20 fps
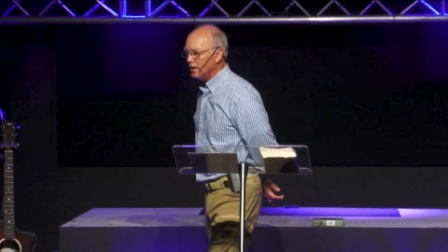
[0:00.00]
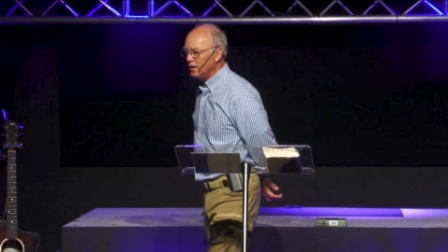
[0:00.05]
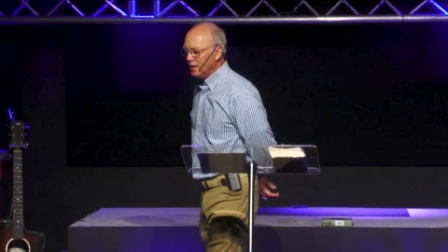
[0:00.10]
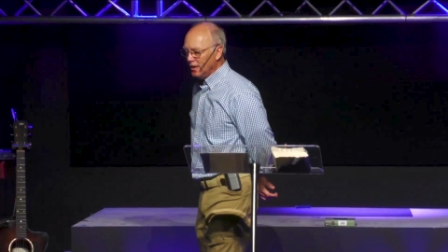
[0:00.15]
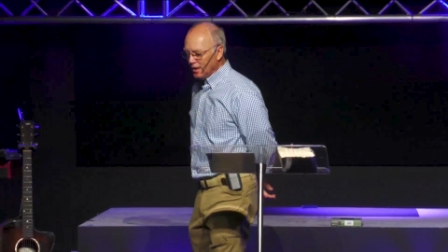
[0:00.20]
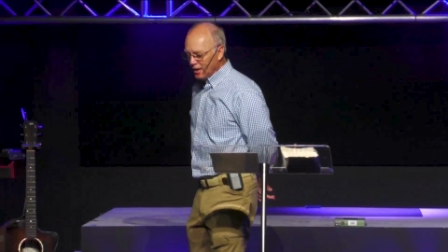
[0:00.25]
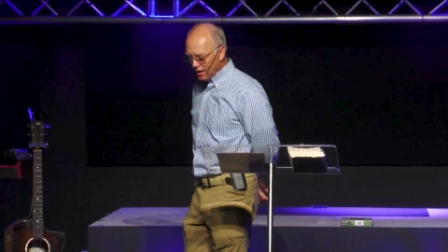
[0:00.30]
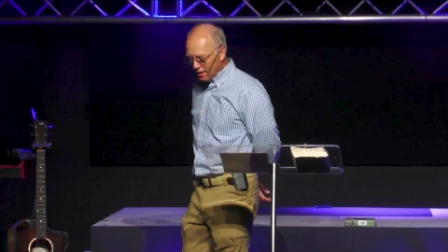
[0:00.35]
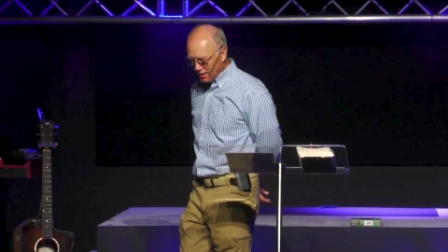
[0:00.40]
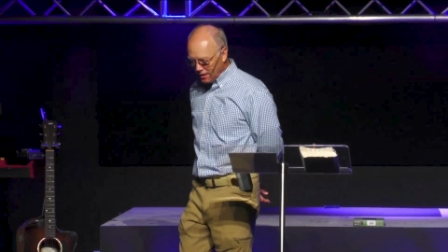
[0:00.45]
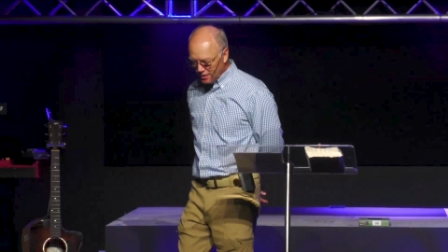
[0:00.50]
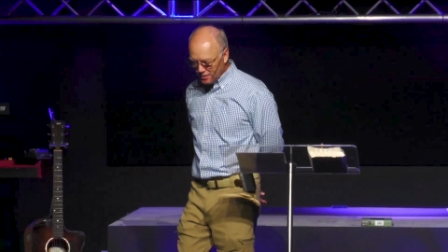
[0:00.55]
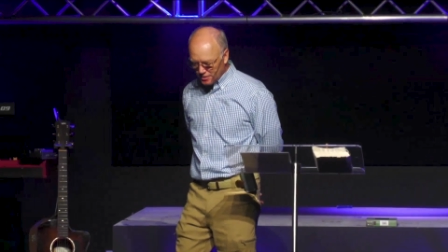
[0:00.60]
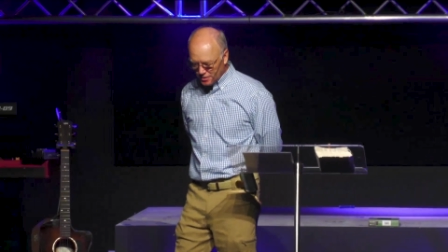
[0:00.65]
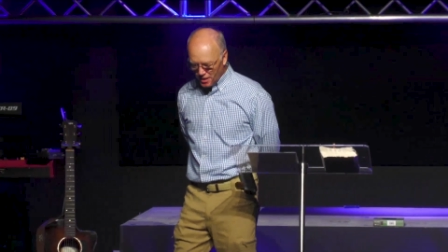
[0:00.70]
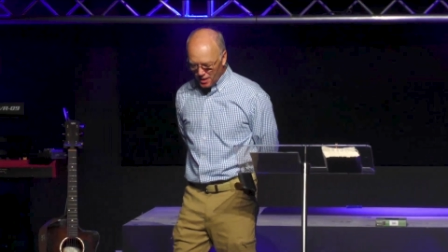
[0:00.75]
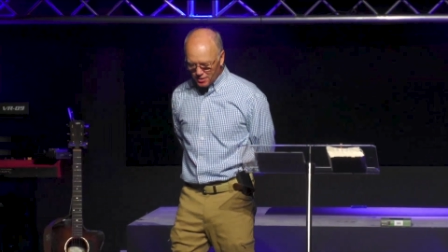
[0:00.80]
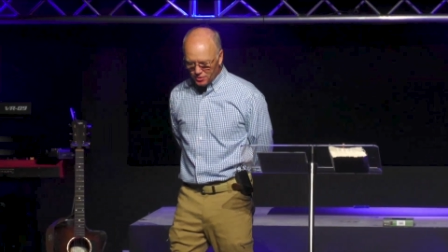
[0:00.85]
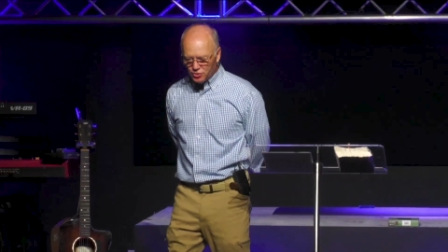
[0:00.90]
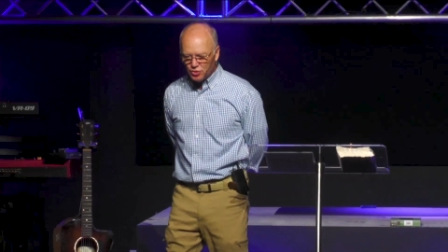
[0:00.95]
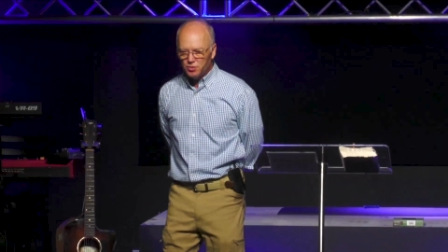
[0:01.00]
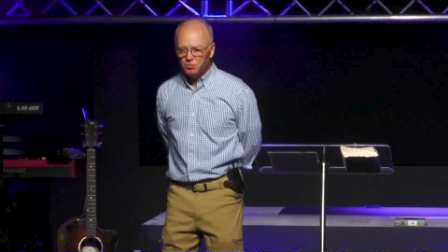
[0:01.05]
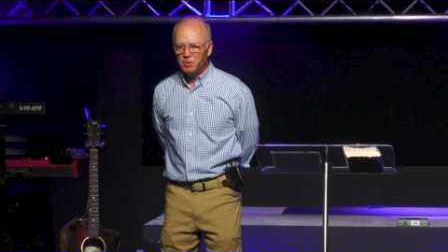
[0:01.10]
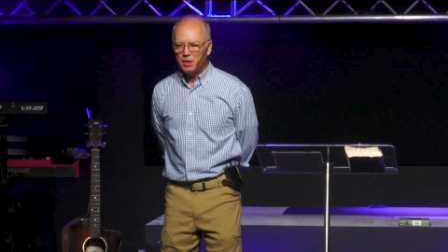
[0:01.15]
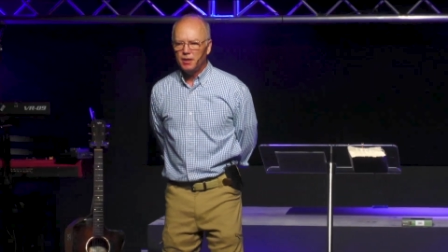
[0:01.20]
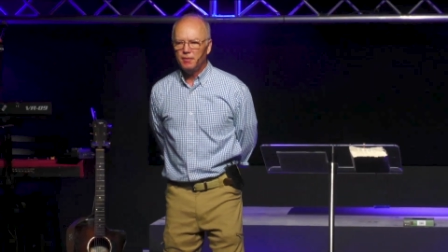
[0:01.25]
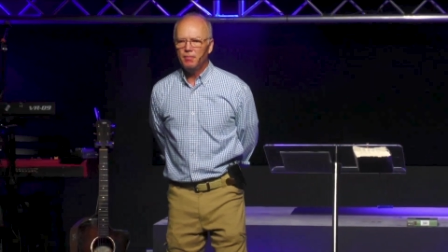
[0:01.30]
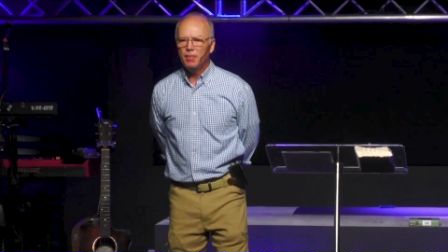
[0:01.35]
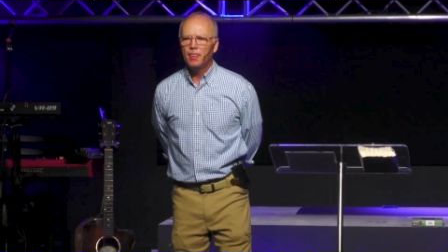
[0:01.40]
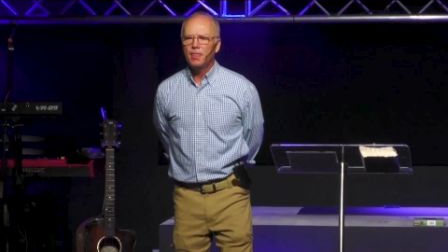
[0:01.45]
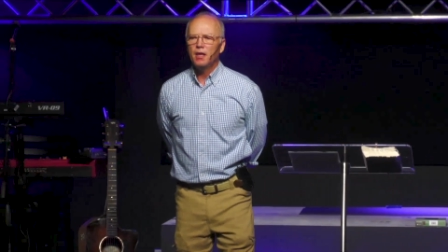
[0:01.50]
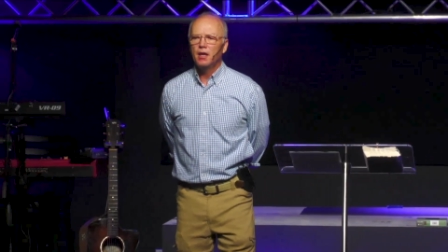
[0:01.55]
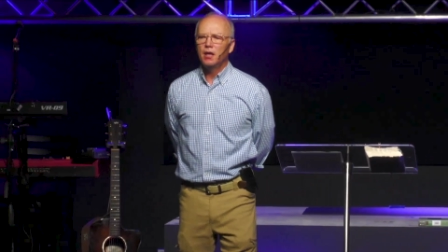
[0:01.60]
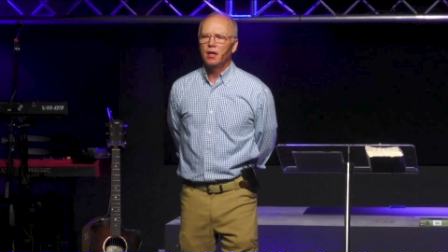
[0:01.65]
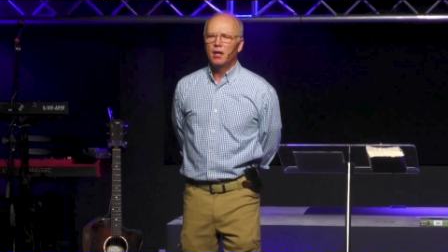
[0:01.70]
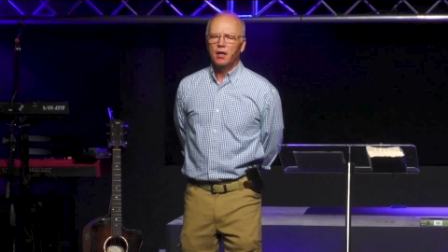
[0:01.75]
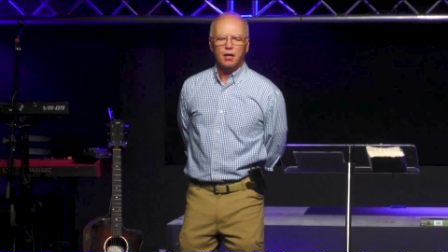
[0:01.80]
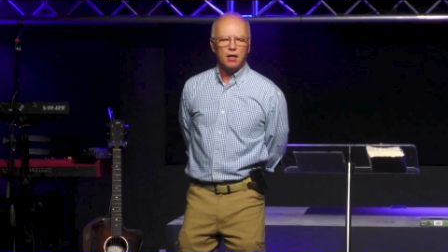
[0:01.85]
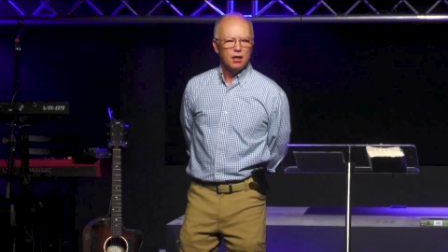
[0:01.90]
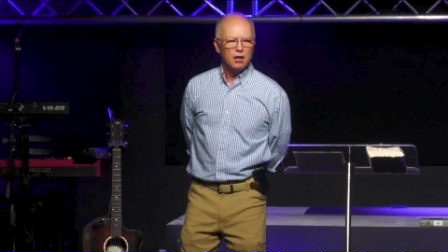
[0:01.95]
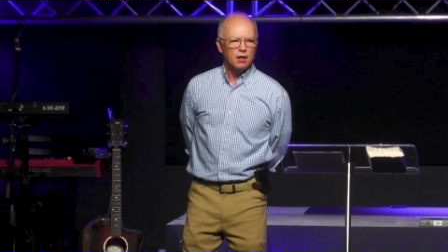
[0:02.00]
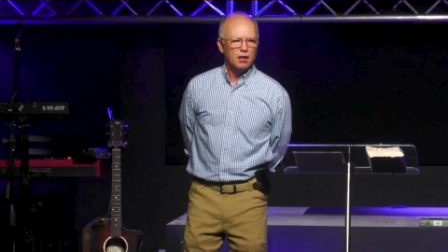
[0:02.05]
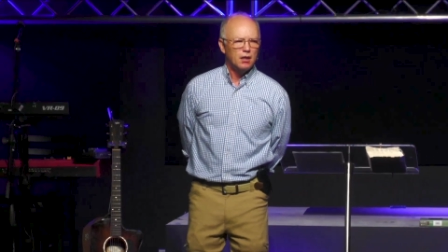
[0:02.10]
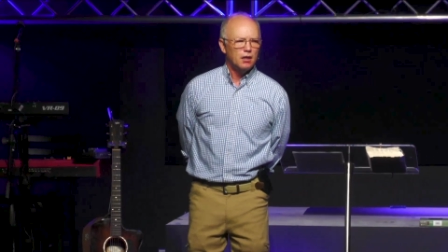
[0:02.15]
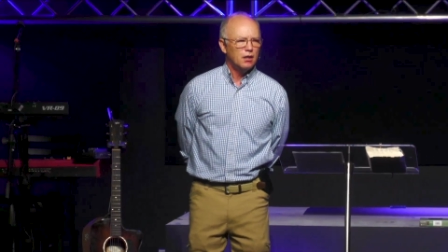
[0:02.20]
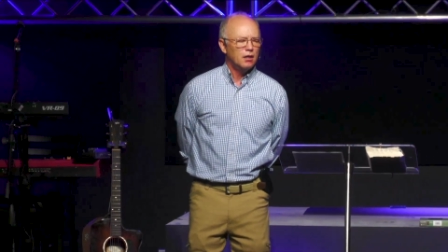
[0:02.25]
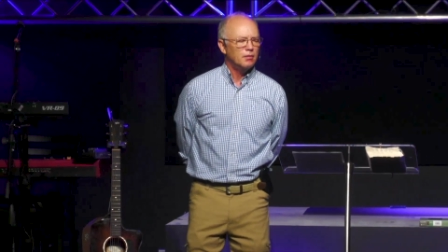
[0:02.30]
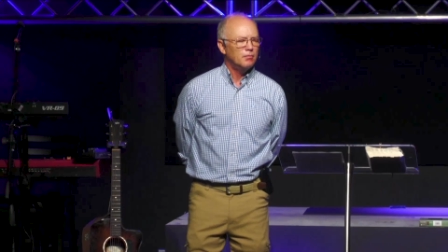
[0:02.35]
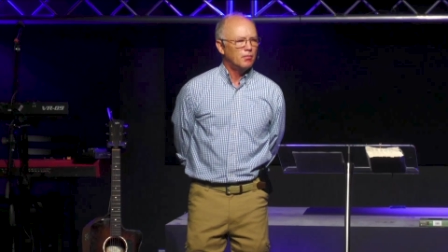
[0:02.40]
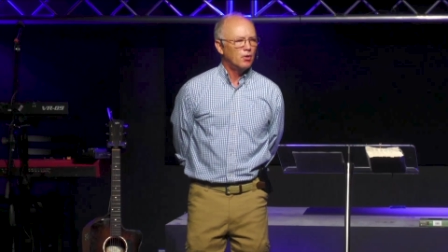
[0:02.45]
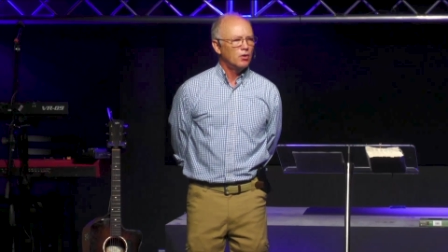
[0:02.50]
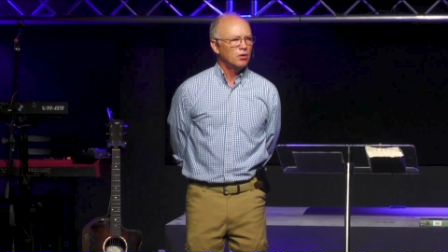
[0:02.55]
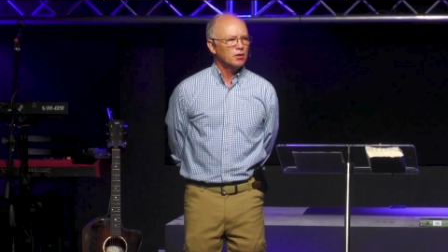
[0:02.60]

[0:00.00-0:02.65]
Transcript: And he said to me, Mark,